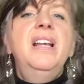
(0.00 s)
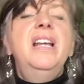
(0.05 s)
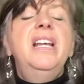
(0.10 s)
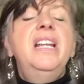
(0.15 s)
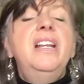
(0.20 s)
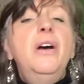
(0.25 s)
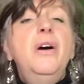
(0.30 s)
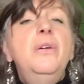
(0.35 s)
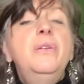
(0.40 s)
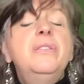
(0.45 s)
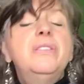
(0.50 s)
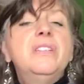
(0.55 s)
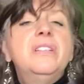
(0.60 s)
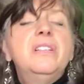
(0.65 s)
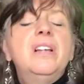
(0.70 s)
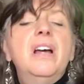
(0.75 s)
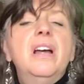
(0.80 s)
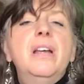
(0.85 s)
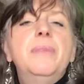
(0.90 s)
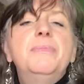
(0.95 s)
In olden
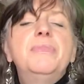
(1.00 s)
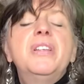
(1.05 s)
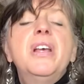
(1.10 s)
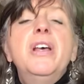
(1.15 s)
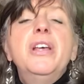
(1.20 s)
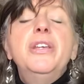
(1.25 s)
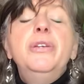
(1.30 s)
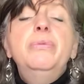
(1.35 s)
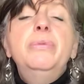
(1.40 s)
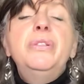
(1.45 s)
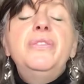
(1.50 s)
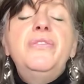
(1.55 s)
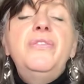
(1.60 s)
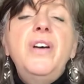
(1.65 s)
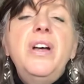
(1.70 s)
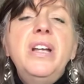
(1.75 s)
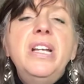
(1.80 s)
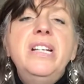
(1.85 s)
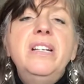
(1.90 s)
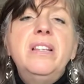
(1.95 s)
times, you would
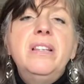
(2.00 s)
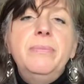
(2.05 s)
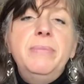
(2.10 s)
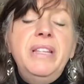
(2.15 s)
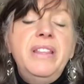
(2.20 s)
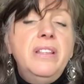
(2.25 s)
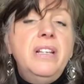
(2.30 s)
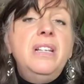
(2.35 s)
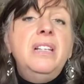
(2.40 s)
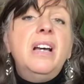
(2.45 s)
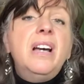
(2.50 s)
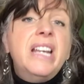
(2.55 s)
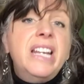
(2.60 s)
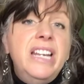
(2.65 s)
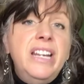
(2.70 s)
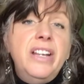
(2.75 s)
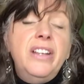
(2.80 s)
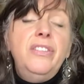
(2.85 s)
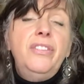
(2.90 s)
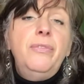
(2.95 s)
find them in the
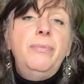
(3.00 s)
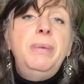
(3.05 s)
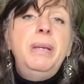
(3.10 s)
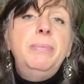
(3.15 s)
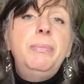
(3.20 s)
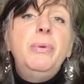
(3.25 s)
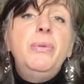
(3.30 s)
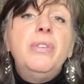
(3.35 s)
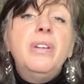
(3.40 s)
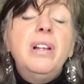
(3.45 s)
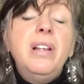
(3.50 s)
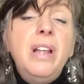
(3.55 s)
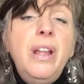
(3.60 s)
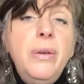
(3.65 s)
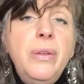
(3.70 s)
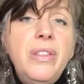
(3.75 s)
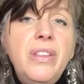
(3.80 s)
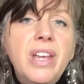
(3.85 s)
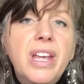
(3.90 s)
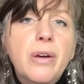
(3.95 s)
linings of people's
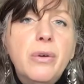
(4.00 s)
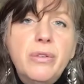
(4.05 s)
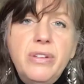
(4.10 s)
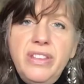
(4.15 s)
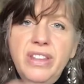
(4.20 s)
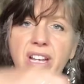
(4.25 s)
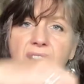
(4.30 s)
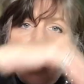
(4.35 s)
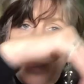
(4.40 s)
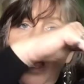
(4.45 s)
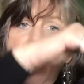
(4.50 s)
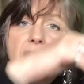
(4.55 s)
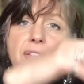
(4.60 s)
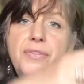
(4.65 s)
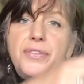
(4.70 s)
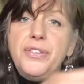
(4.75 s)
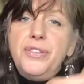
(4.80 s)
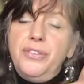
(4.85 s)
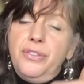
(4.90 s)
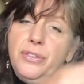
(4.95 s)
clothing or in the
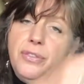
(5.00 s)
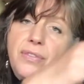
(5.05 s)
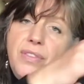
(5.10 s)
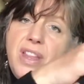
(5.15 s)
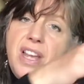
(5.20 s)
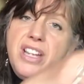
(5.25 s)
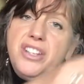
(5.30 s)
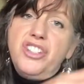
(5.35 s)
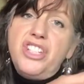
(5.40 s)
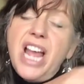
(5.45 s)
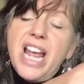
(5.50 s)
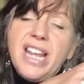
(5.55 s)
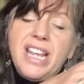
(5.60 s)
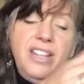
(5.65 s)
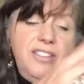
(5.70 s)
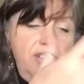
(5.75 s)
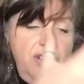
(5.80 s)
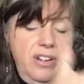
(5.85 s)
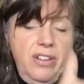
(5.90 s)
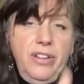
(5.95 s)
cuffs of their
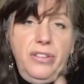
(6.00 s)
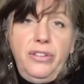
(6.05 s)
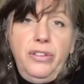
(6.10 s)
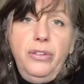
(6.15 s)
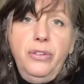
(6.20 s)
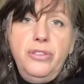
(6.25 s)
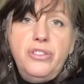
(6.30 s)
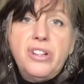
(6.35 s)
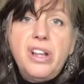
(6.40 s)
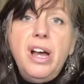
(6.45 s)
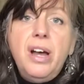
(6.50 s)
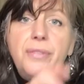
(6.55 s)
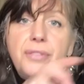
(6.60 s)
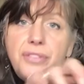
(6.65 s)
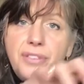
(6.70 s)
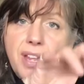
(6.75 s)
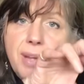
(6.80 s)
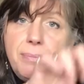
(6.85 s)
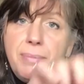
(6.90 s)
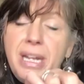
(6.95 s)
jackets. You know, those huge cuffs,
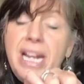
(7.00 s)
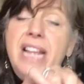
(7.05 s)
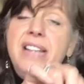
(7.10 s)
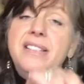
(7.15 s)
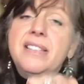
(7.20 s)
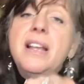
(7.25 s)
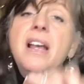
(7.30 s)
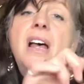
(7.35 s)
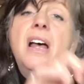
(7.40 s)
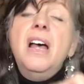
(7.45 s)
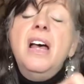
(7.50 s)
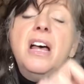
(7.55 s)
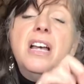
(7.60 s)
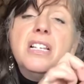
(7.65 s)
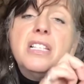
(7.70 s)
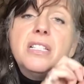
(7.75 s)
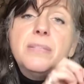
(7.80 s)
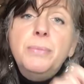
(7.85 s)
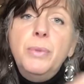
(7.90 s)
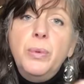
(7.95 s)
they place a
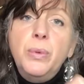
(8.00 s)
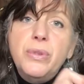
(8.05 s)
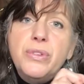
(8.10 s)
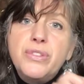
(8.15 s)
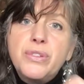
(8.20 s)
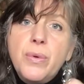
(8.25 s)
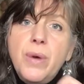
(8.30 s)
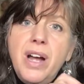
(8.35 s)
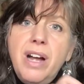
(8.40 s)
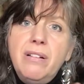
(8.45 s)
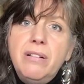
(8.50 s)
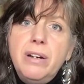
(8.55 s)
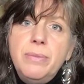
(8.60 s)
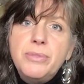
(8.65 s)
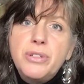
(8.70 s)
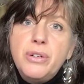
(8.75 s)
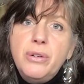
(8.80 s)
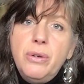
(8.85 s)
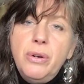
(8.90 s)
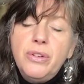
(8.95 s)
small square-armed
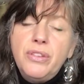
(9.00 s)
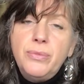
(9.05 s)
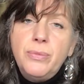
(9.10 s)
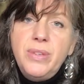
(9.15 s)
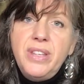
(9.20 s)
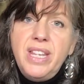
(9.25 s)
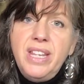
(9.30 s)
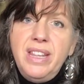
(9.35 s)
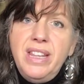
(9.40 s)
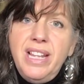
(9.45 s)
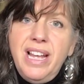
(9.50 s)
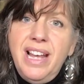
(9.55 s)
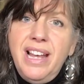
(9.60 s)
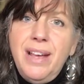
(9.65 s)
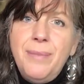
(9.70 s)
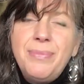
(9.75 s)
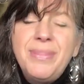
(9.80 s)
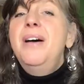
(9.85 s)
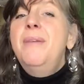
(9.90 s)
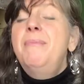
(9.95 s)
cross within there.
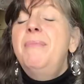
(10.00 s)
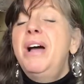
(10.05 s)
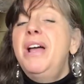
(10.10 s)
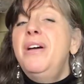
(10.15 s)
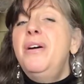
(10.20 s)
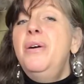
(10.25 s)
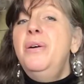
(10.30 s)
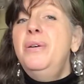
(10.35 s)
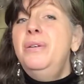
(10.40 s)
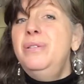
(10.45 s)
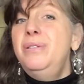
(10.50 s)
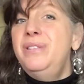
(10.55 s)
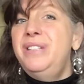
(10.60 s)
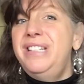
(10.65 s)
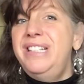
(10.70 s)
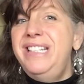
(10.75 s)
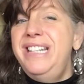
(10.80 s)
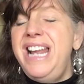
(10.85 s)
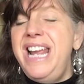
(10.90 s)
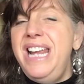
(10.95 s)
My
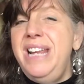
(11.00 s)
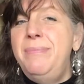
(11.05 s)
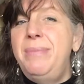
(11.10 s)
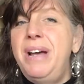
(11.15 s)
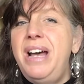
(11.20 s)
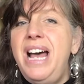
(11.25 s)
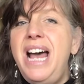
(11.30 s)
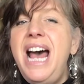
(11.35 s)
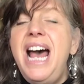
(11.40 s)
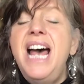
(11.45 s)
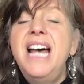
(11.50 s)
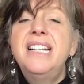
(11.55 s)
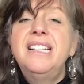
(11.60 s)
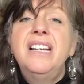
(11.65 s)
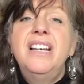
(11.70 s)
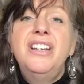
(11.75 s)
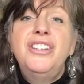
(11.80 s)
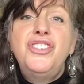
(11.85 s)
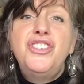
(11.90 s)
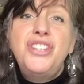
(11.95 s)
old neighbour had
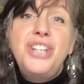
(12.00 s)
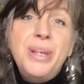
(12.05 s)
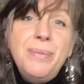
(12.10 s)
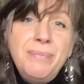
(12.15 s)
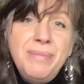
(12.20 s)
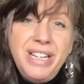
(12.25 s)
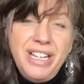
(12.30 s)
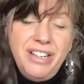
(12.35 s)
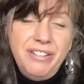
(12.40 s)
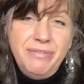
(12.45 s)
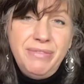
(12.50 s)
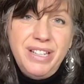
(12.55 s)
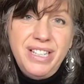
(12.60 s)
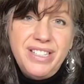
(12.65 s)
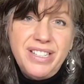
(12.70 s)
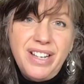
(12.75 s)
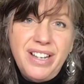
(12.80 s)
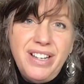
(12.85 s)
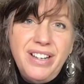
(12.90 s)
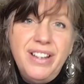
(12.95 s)
her chimney
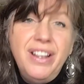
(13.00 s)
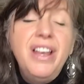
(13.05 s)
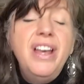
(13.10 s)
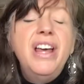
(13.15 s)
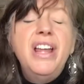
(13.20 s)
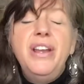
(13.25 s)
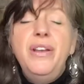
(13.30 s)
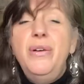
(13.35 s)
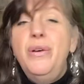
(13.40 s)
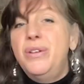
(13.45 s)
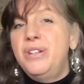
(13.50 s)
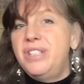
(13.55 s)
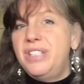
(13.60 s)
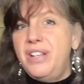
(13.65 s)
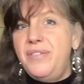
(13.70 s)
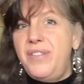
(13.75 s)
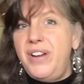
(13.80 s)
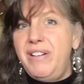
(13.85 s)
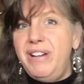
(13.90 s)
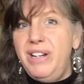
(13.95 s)
redone not
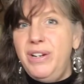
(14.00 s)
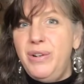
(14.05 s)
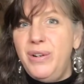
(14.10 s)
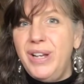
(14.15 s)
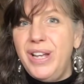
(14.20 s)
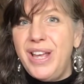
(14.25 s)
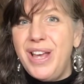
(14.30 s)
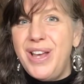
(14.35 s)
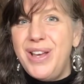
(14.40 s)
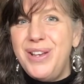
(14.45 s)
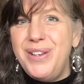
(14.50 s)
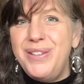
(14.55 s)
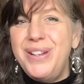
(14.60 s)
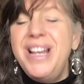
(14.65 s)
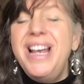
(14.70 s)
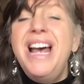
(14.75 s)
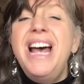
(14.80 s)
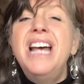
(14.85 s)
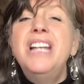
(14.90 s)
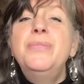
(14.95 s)
so very long ago,
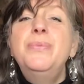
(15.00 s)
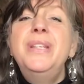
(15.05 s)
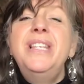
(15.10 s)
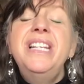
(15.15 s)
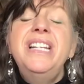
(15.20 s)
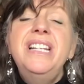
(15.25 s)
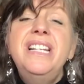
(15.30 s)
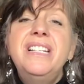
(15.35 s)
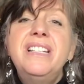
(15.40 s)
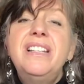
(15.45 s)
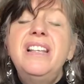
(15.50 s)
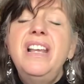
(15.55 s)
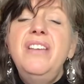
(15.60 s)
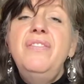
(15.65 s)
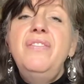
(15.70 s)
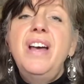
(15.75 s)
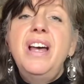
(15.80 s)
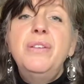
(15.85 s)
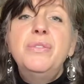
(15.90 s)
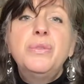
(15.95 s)
and within it they
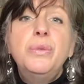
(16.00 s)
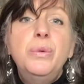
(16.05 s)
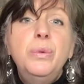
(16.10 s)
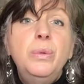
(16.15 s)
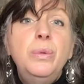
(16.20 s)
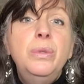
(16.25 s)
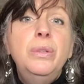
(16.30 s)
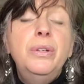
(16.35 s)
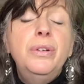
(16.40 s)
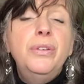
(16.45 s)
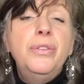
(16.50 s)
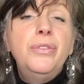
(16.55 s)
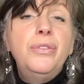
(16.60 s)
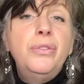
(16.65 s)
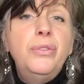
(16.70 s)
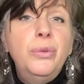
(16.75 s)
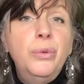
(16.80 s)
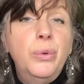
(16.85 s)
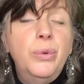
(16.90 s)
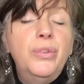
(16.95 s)
found all
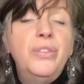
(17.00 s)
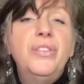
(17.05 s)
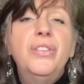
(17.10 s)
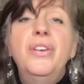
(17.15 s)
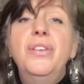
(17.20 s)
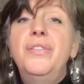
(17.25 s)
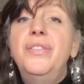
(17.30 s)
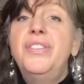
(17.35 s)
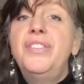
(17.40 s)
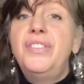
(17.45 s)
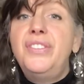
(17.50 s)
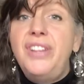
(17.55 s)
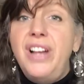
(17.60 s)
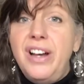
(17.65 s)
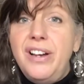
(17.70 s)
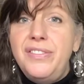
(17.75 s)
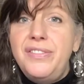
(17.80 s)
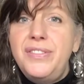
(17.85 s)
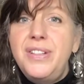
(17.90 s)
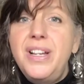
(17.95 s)
sorts of stuff,